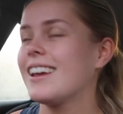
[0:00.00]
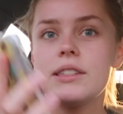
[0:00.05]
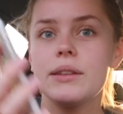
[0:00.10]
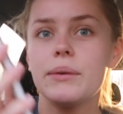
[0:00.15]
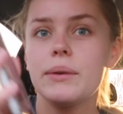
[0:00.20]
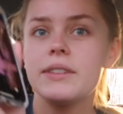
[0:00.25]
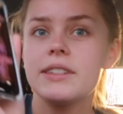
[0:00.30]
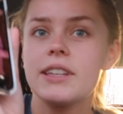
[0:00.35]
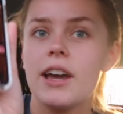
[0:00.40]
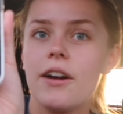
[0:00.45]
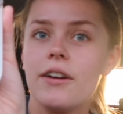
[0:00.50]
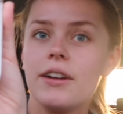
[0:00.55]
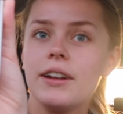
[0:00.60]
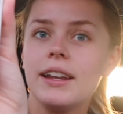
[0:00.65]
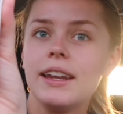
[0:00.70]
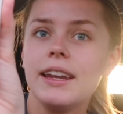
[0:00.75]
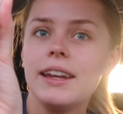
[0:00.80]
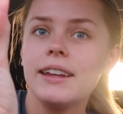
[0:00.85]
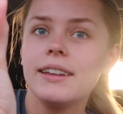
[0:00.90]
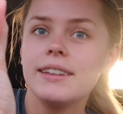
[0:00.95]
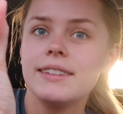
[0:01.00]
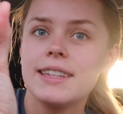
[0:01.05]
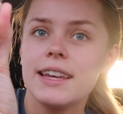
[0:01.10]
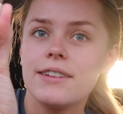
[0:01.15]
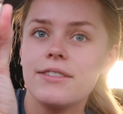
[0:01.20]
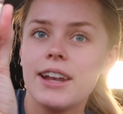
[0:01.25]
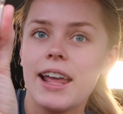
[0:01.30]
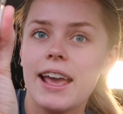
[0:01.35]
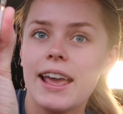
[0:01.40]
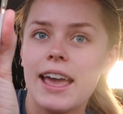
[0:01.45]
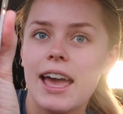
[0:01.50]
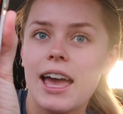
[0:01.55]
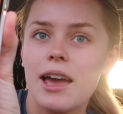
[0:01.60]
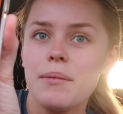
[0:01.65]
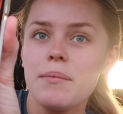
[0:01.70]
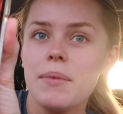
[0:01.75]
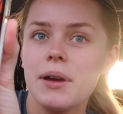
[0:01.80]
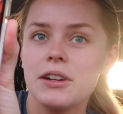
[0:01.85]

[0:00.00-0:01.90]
So it's currently 7 a.m.